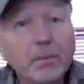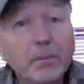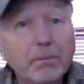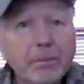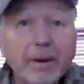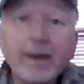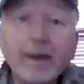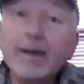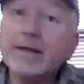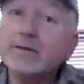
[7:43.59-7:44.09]

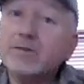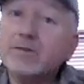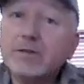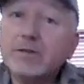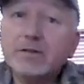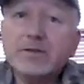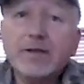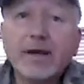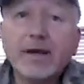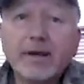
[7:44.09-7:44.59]
compared
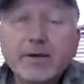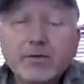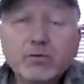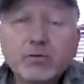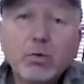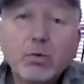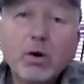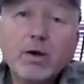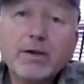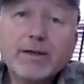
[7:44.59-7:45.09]
to your
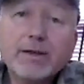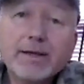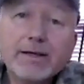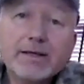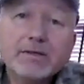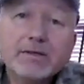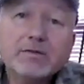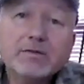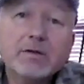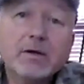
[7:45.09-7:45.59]
Deus 1
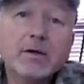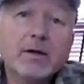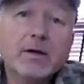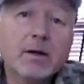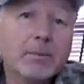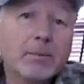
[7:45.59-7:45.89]
is